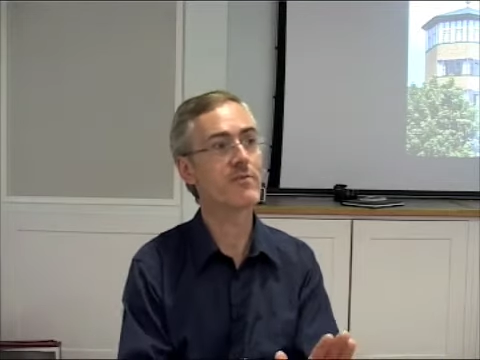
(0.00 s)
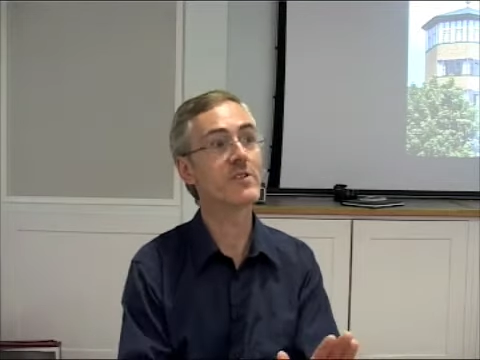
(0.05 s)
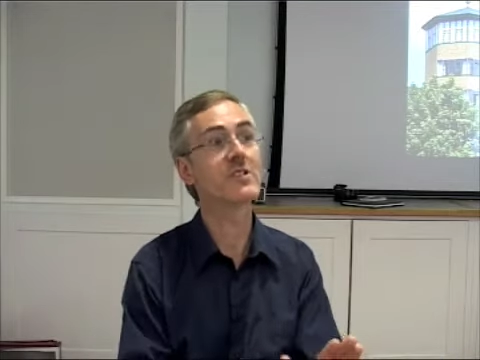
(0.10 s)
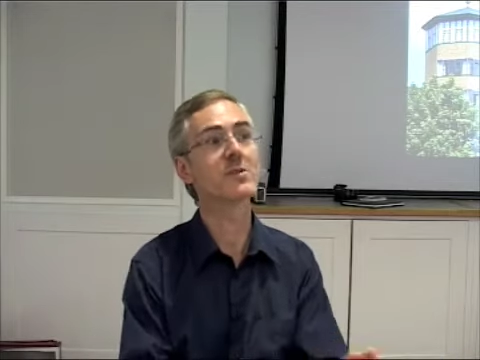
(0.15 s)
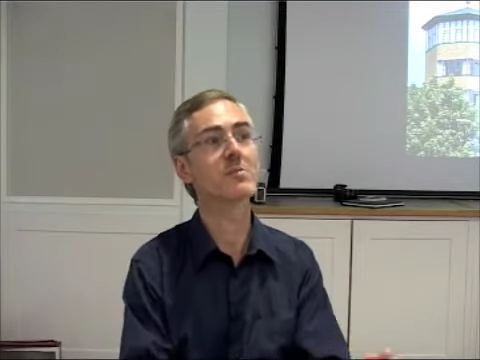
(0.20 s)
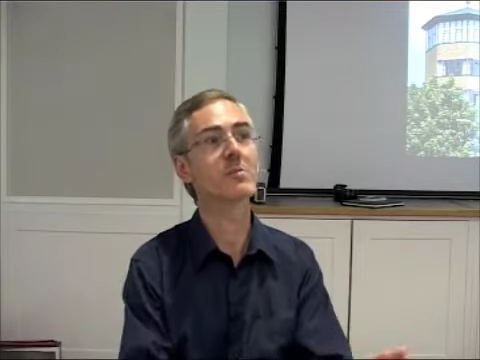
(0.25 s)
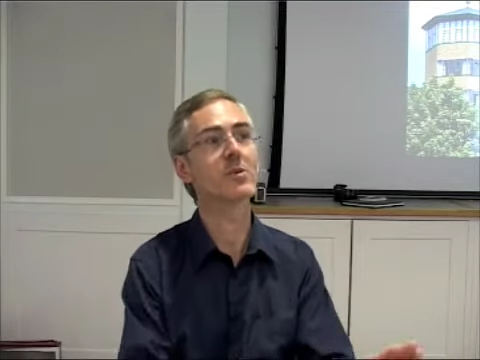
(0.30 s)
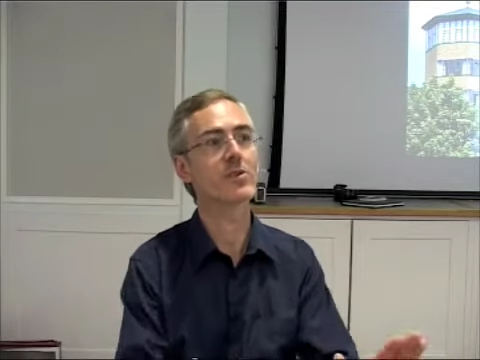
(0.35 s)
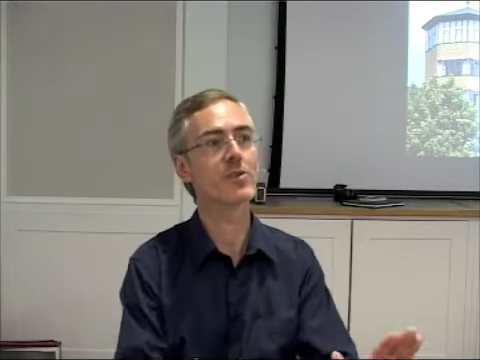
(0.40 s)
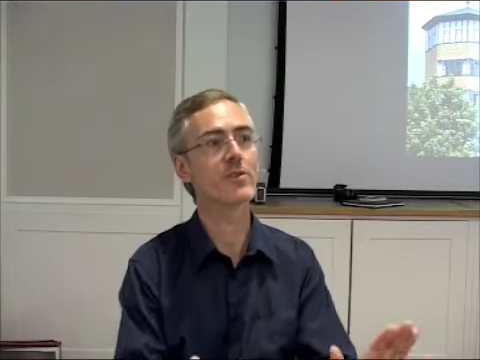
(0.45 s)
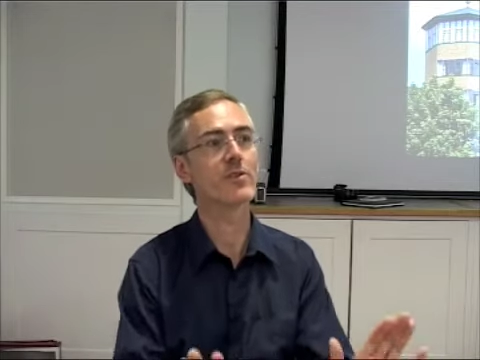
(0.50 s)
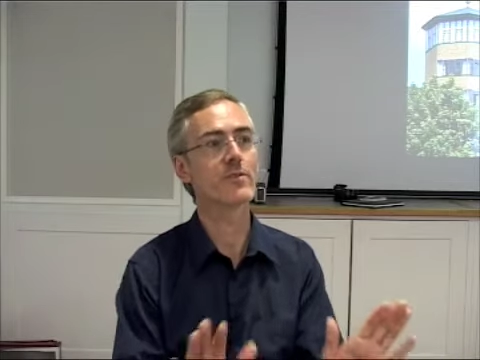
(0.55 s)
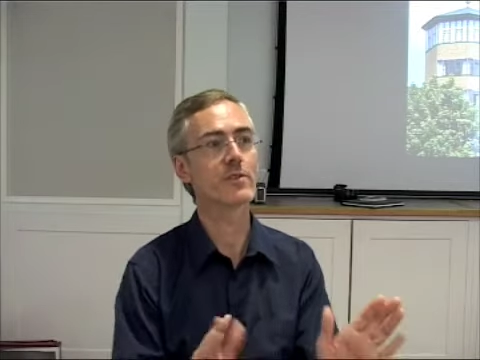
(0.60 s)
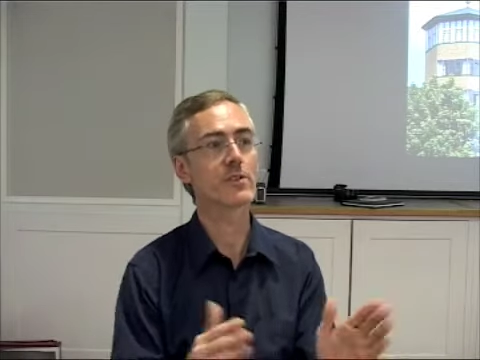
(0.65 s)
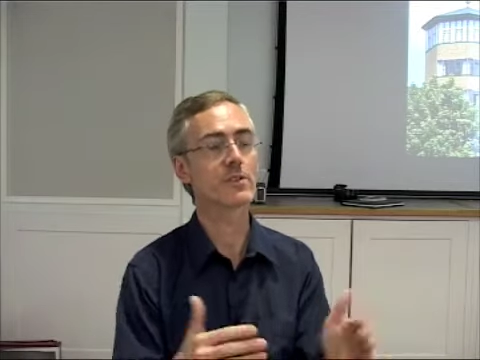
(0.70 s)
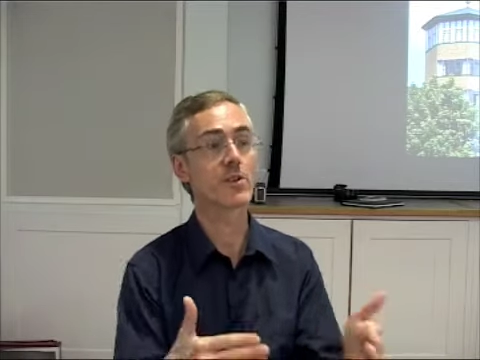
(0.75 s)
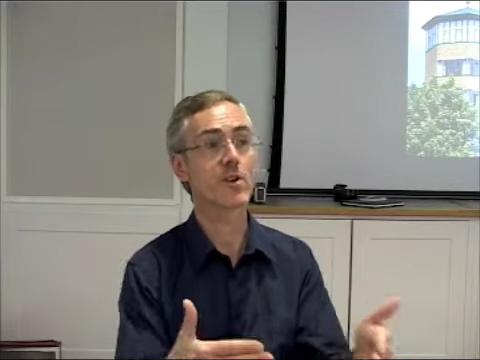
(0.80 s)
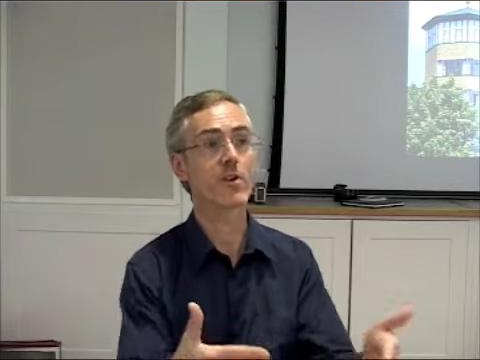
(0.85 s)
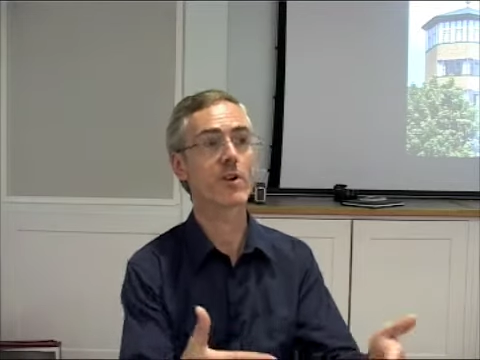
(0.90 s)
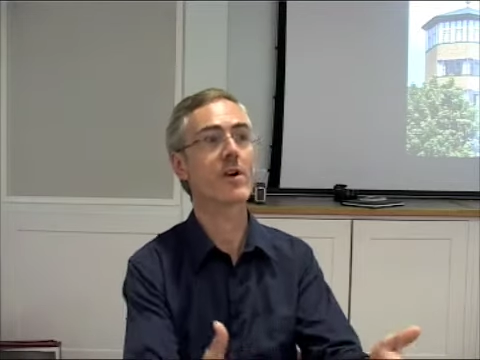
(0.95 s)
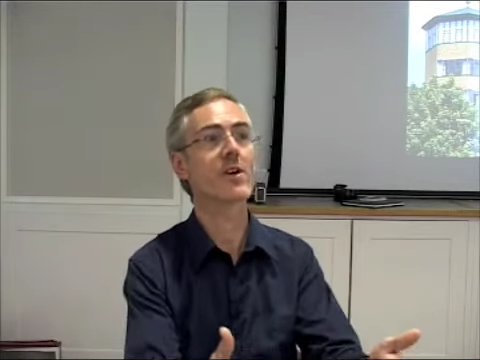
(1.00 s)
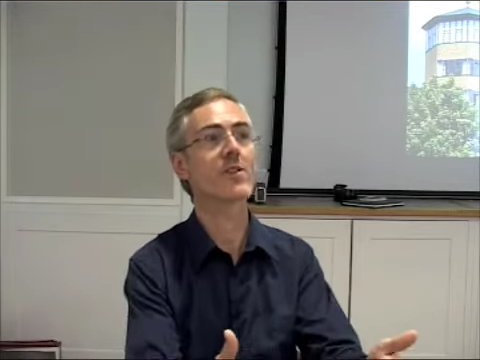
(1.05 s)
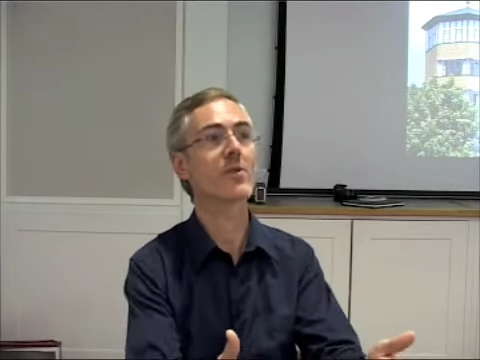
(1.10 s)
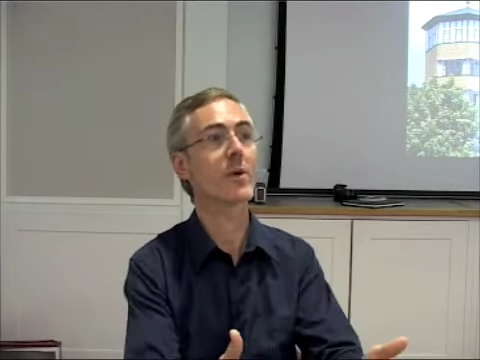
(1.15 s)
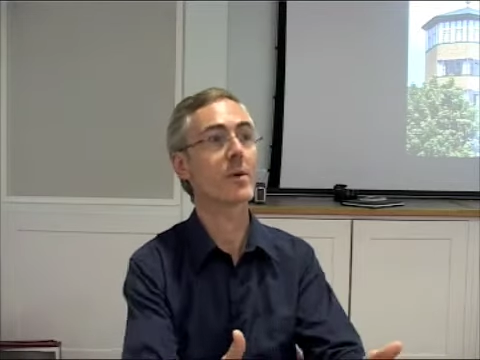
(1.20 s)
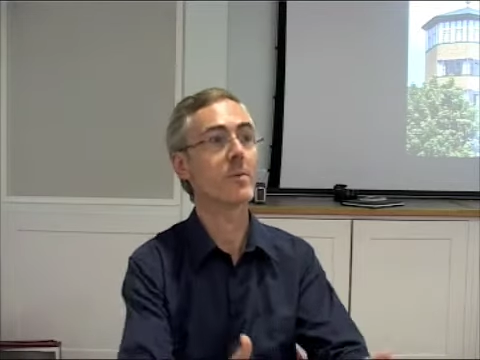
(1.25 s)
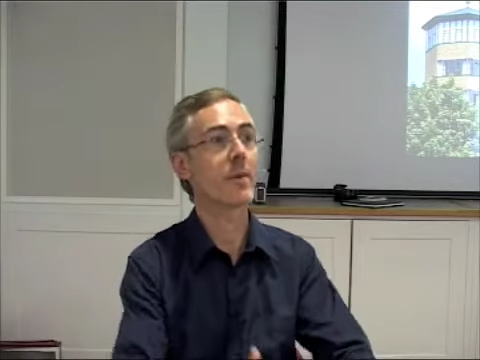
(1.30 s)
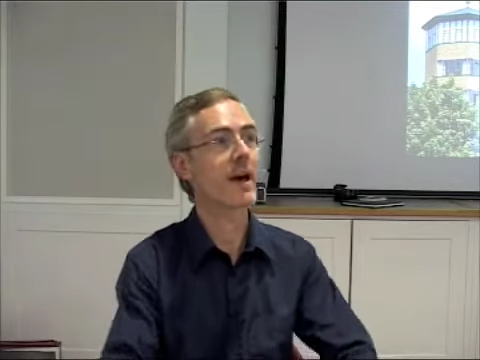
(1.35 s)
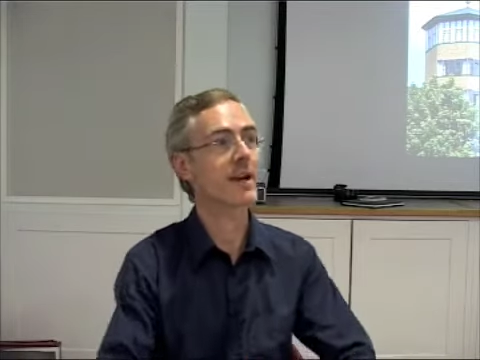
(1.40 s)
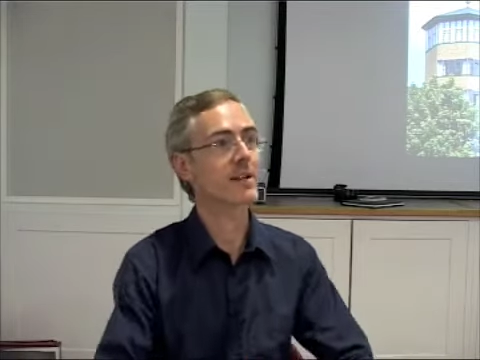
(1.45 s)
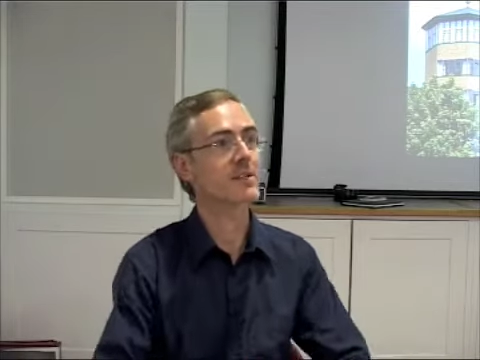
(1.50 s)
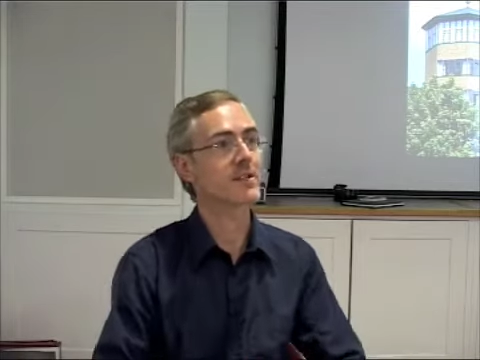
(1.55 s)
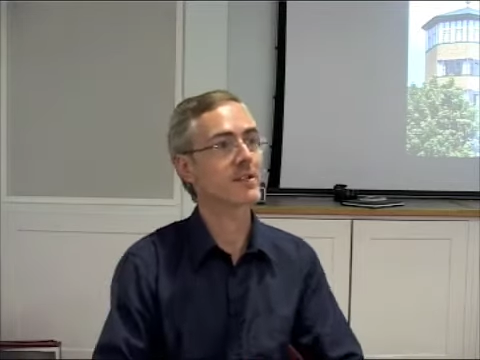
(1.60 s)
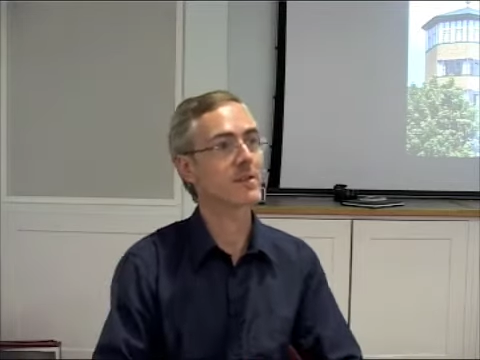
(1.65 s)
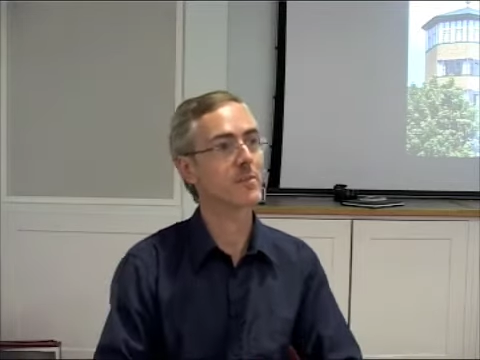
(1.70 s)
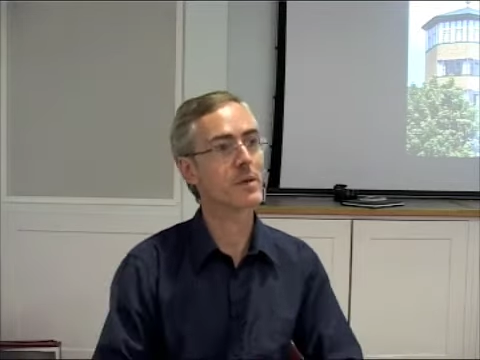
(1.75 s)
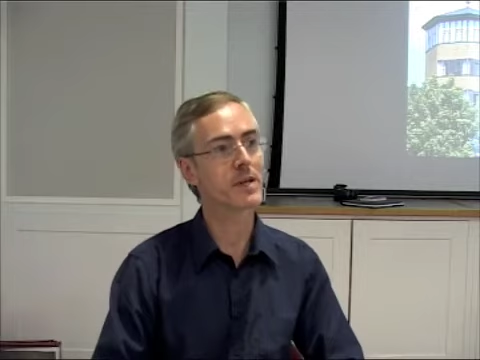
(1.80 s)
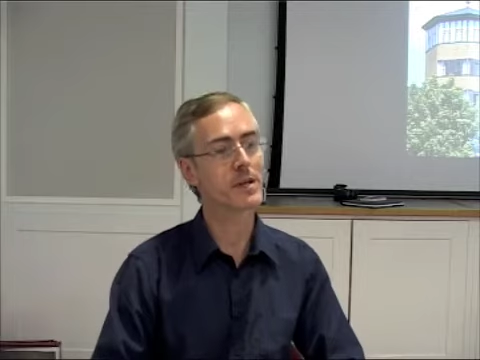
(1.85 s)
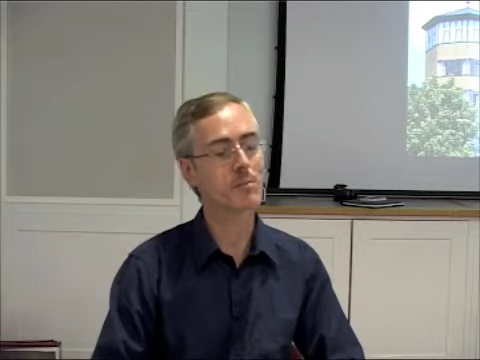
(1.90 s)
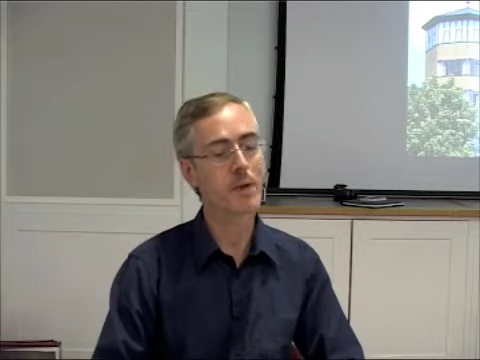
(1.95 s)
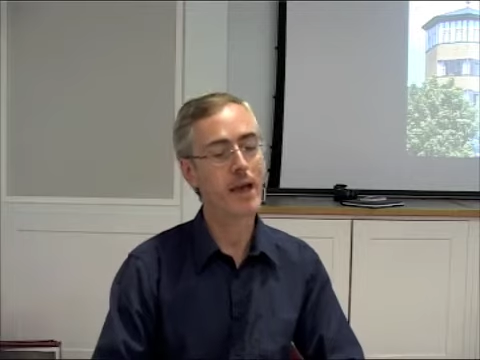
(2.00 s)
visible universe going all the way back to the Big